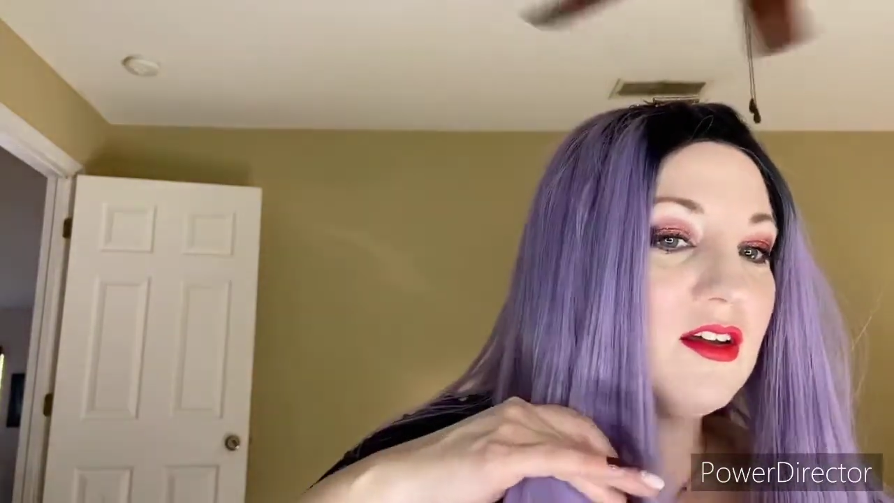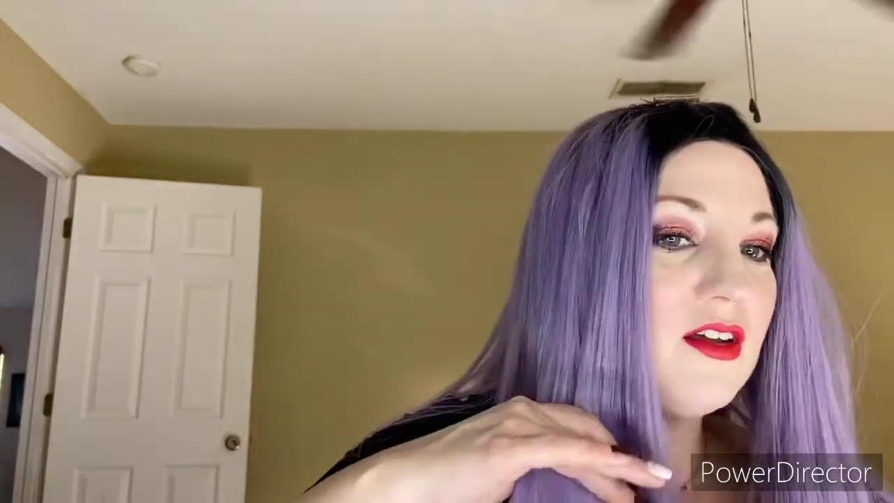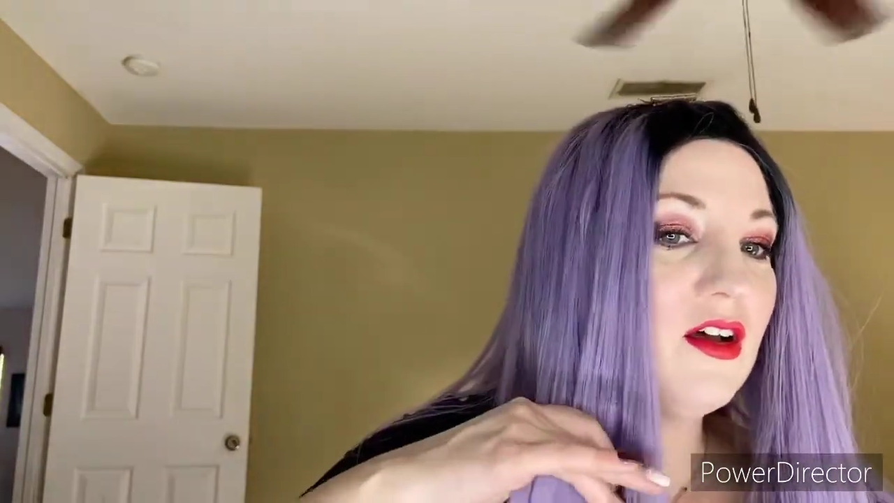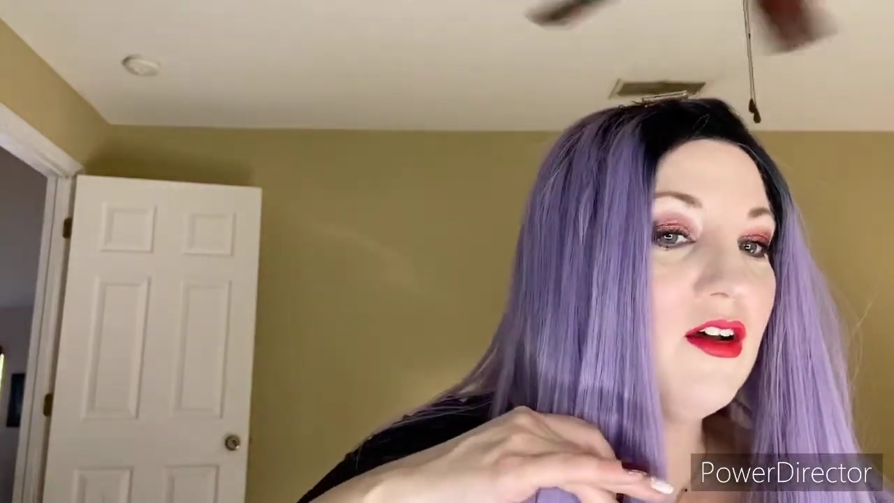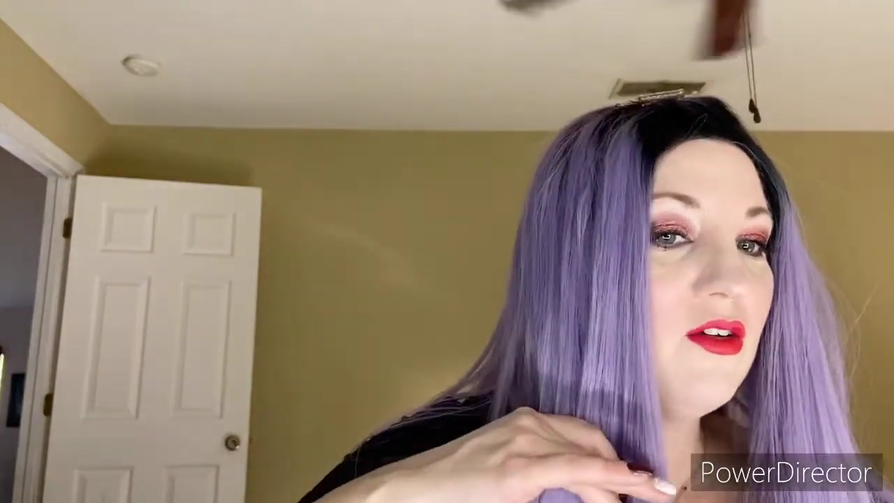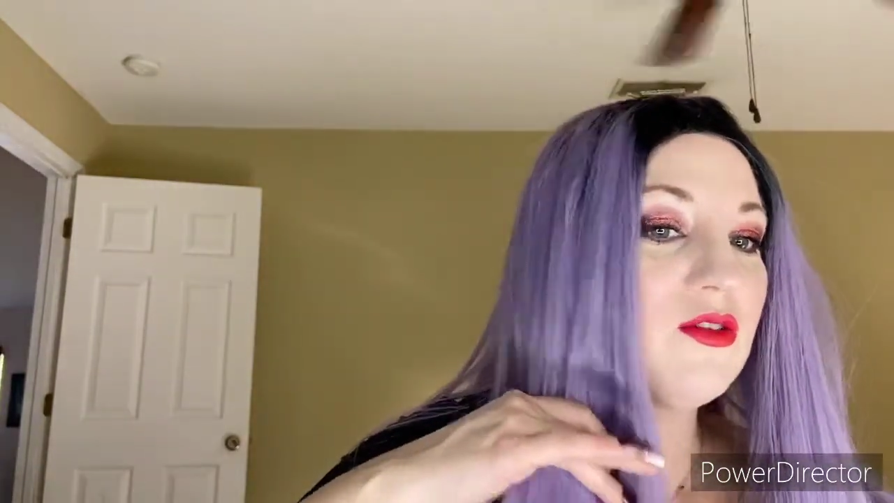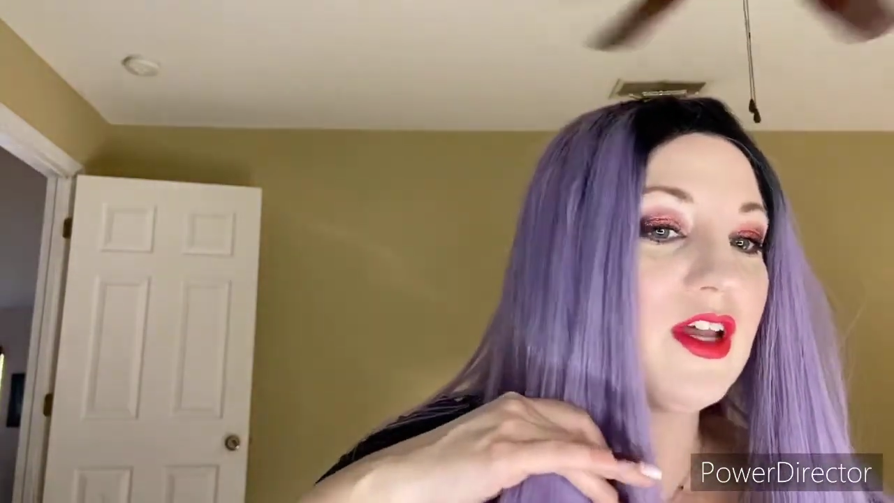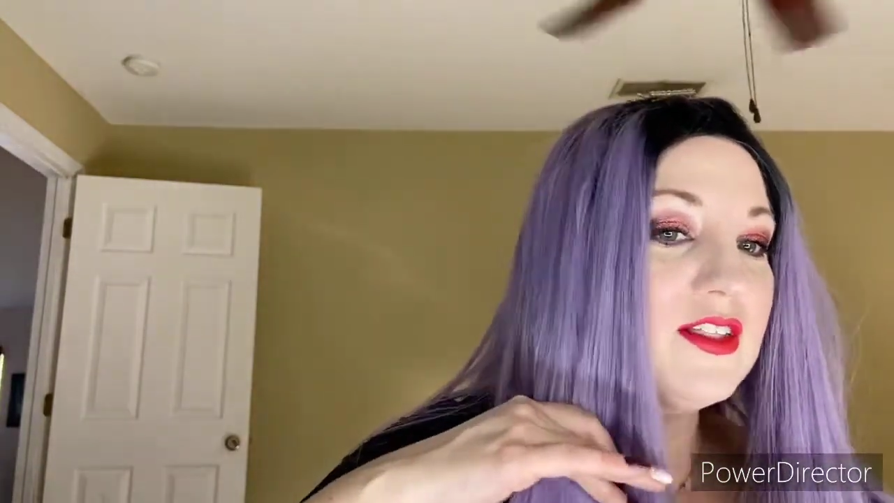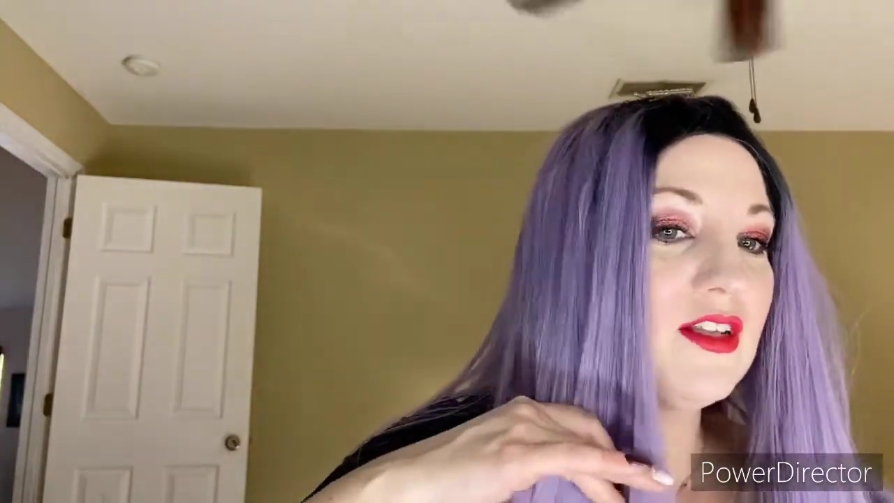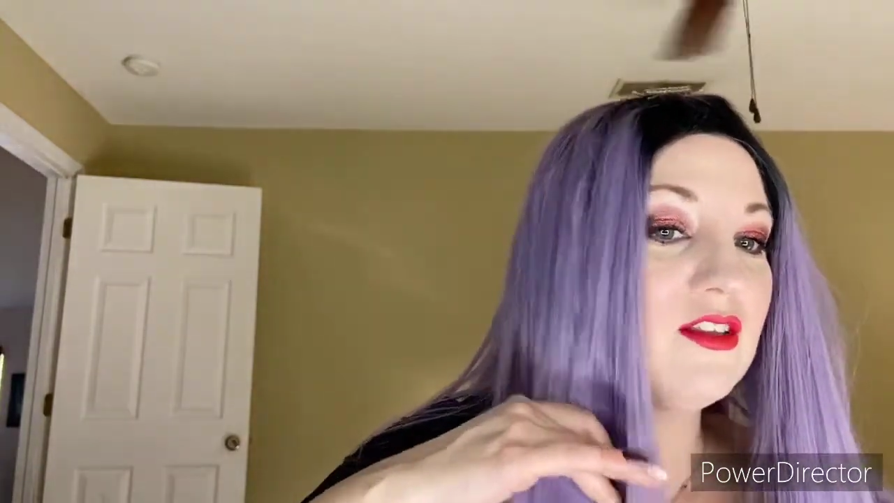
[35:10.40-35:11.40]
Oh,
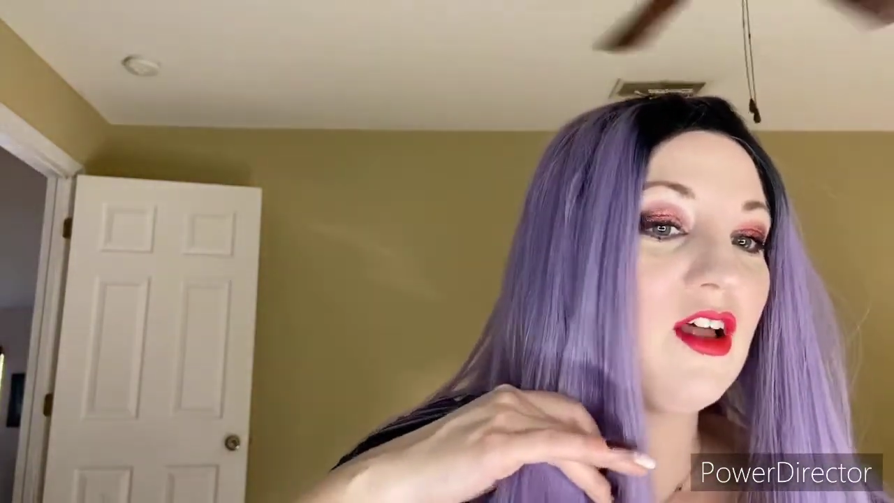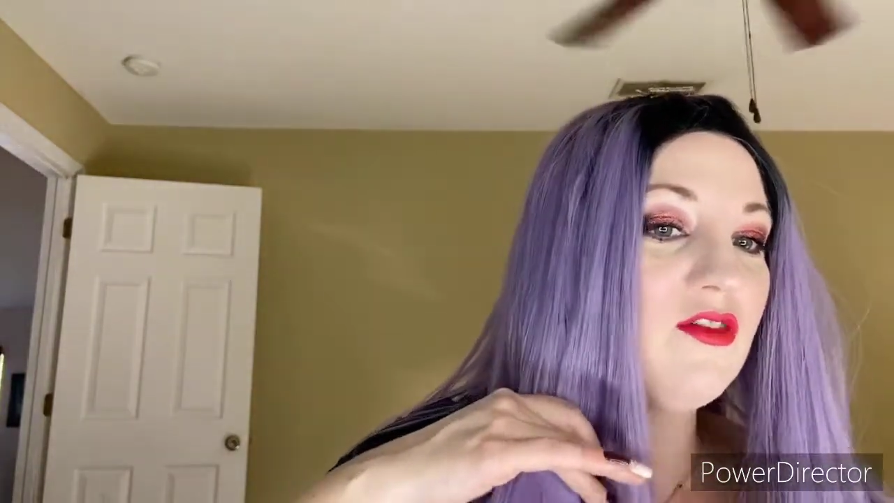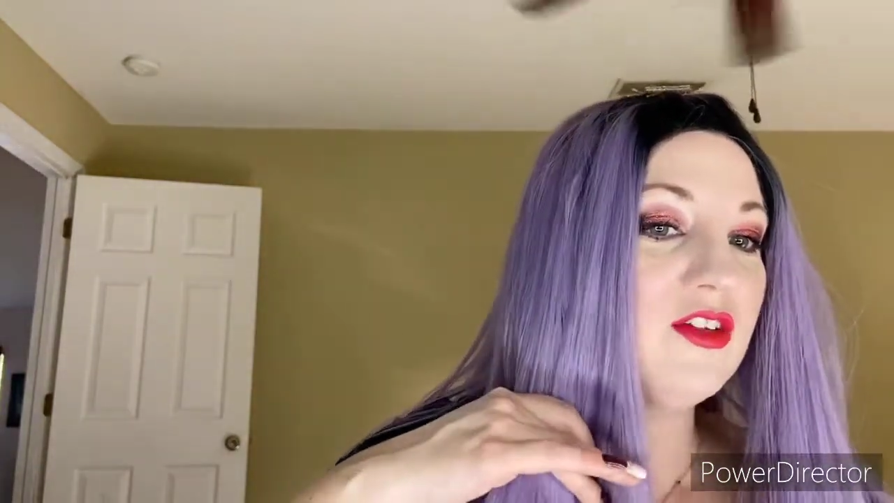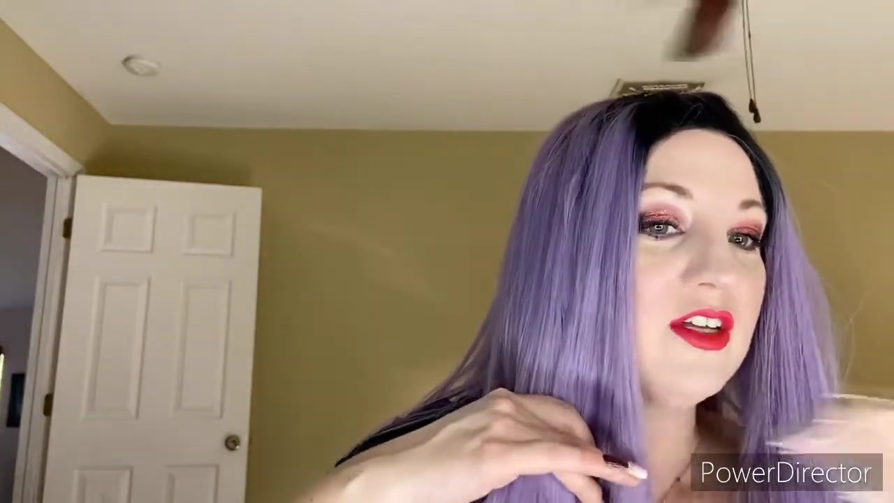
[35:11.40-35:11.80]
that's a lovely